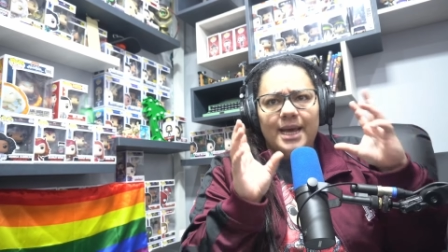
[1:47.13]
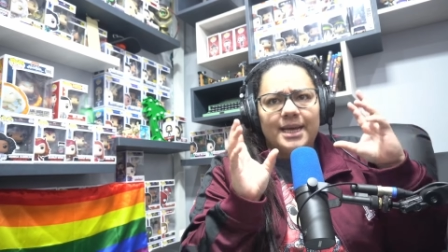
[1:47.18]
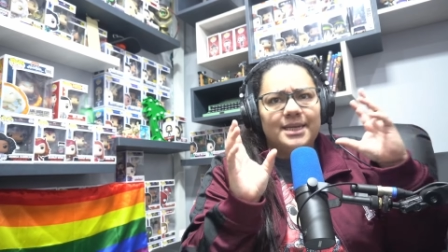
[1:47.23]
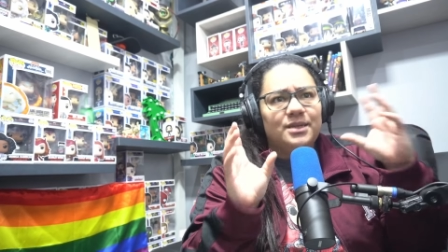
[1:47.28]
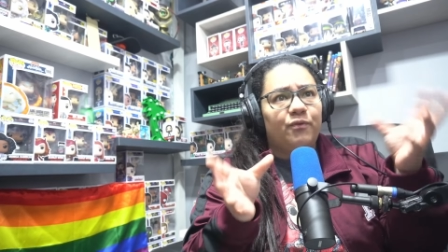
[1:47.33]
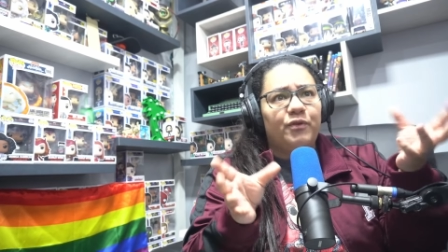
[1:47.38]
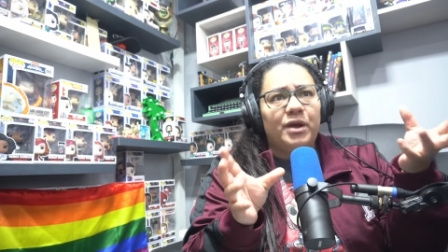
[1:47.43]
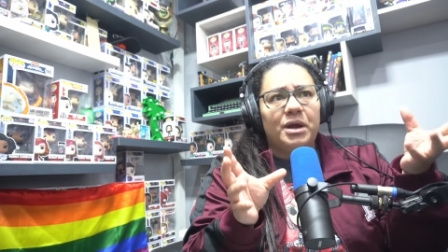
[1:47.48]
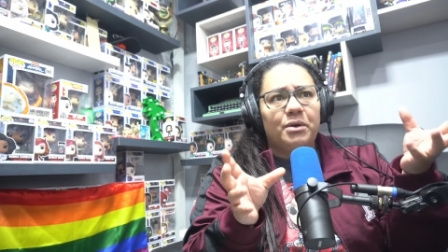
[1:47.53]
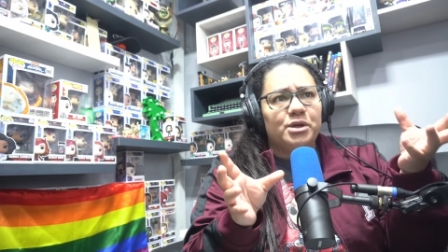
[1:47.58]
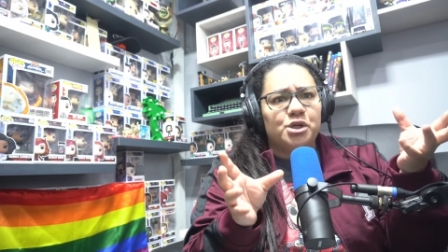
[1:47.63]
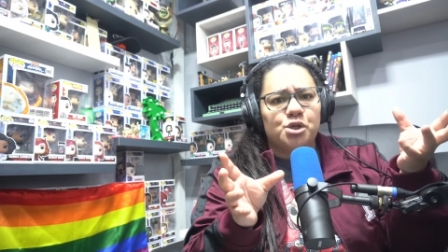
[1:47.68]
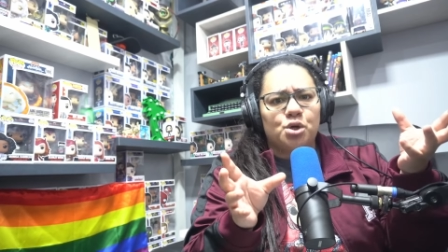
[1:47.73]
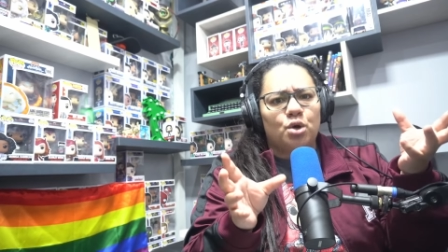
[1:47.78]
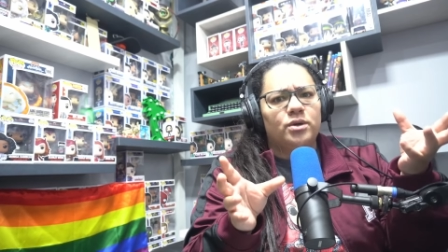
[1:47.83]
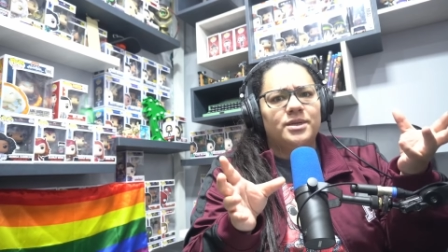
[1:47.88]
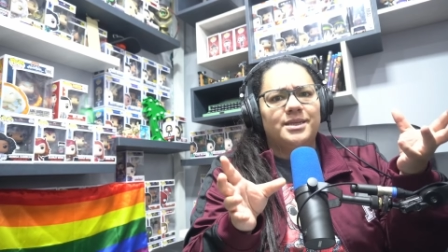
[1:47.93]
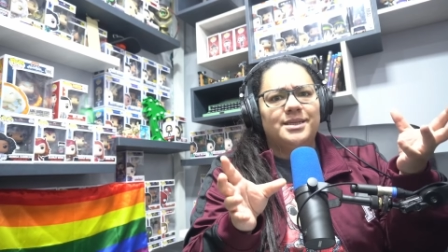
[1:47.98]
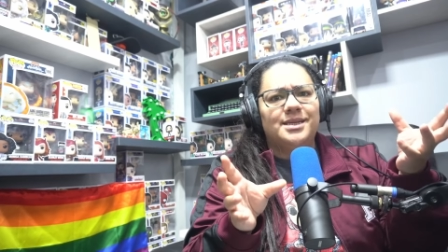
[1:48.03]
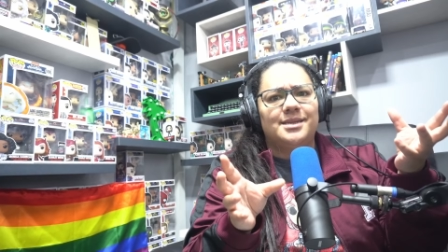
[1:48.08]
It's very
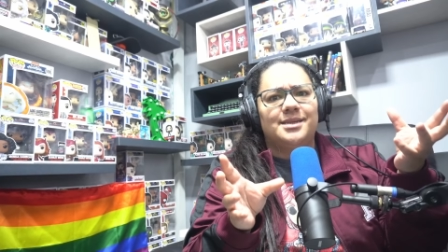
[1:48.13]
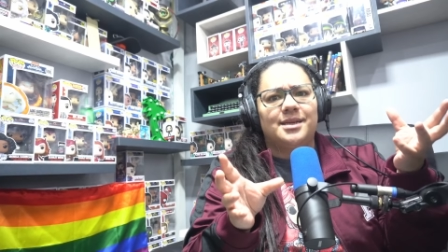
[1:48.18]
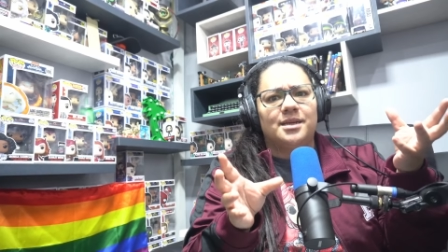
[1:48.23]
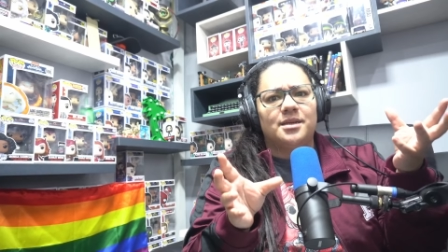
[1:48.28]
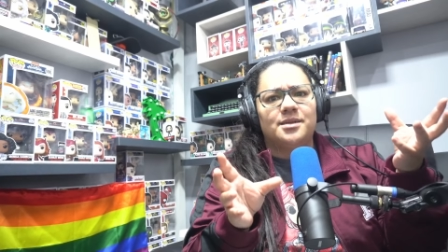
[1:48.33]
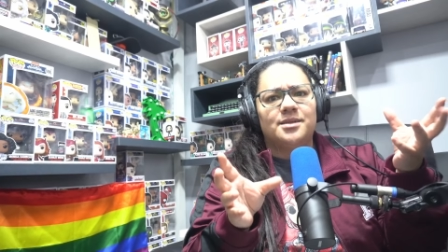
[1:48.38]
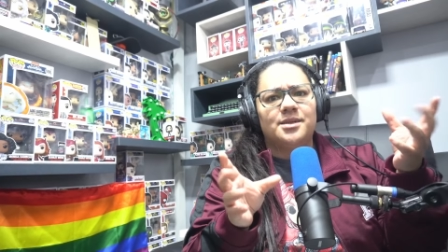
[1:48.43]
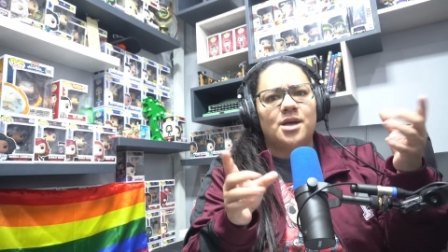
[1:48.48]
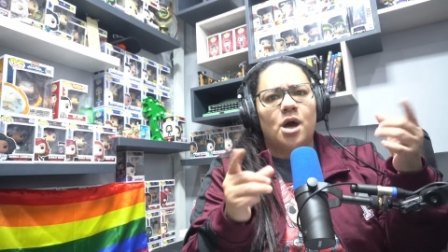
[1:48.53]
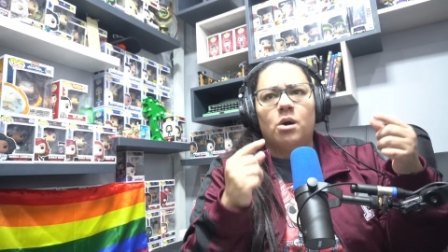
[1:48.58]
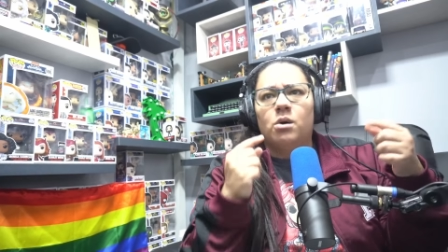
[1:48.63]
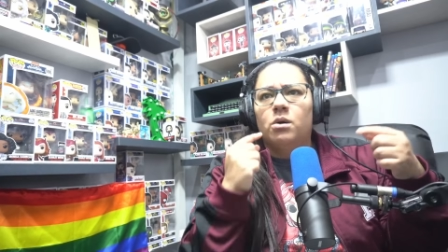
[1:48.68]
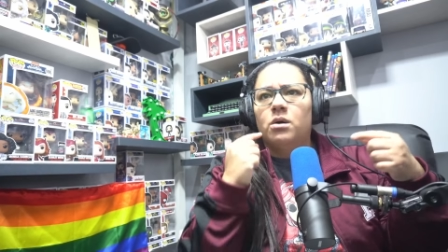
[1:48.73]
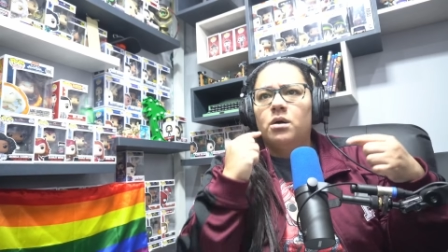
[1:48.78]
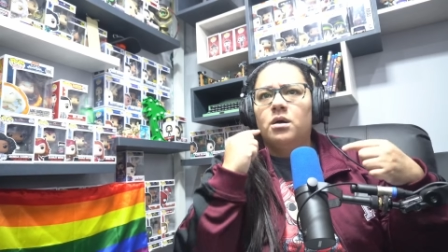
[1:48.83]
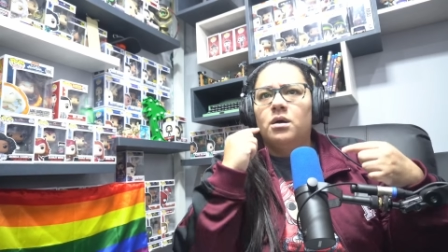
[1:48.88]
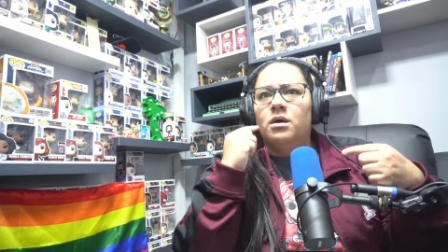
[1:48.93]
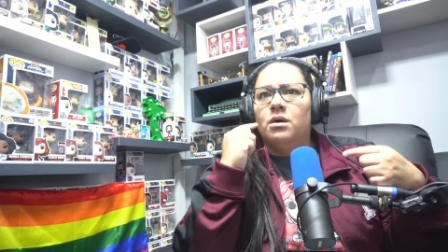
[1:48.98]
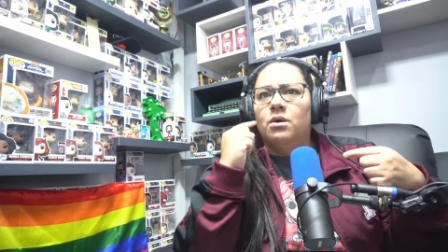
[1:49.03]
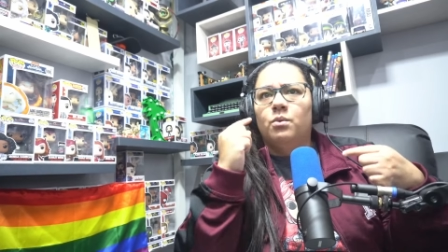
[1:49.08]
short season, so
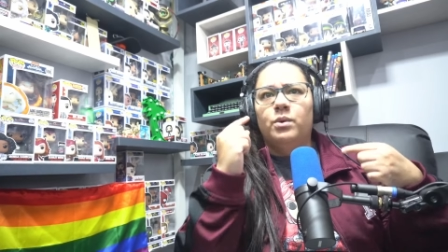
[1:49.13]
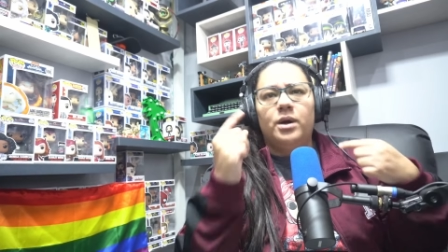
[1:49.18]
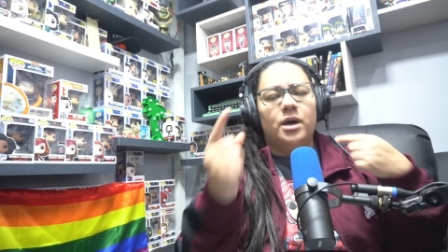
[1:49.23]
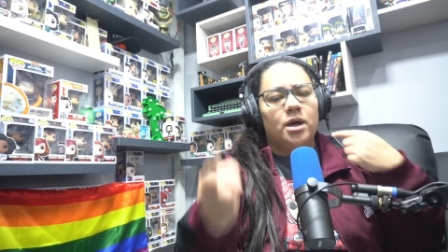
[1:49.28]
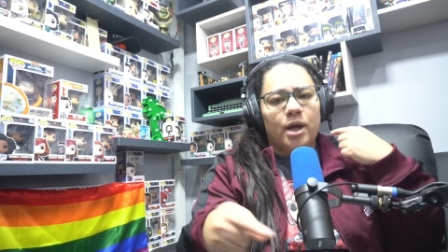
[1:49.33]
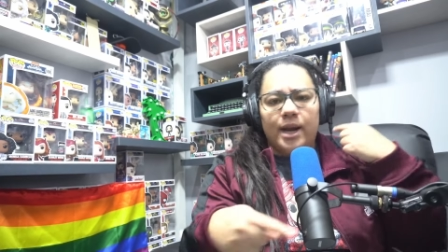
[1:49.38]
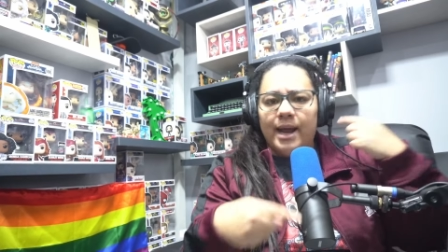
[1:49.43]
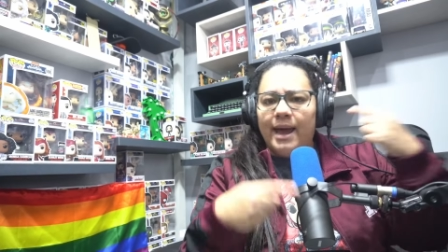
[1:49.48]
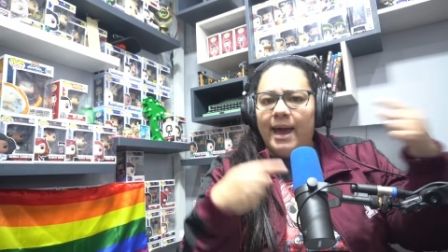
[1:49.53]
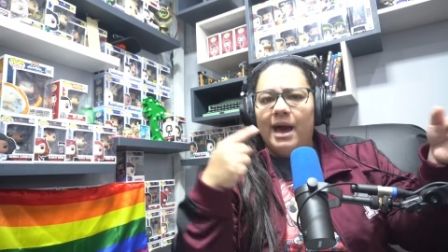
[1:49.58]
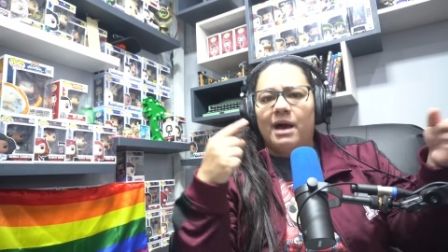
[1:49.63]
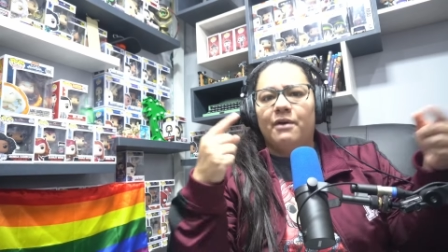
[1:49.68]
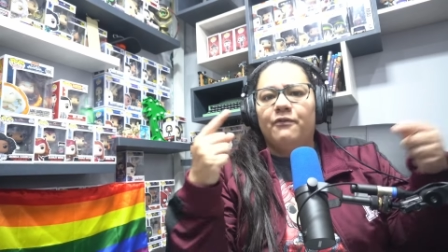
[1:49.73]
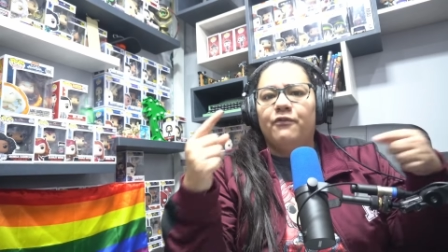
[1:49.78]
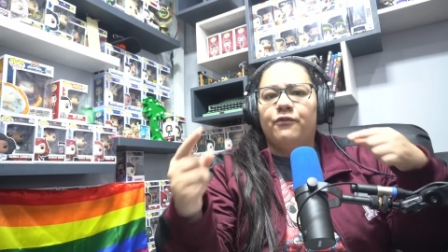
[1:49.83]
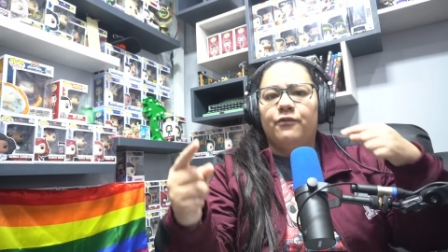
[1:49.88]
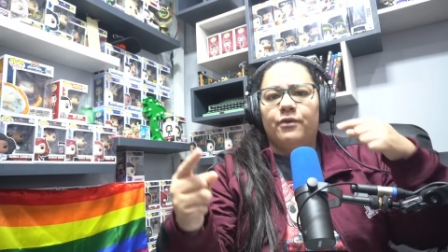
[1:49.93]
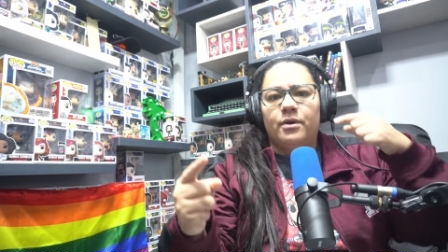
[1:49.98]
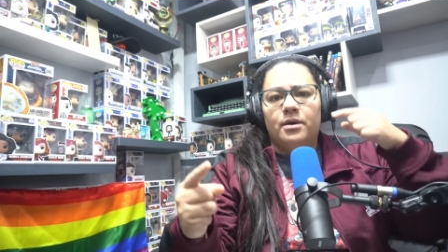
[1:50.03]
we're gonna have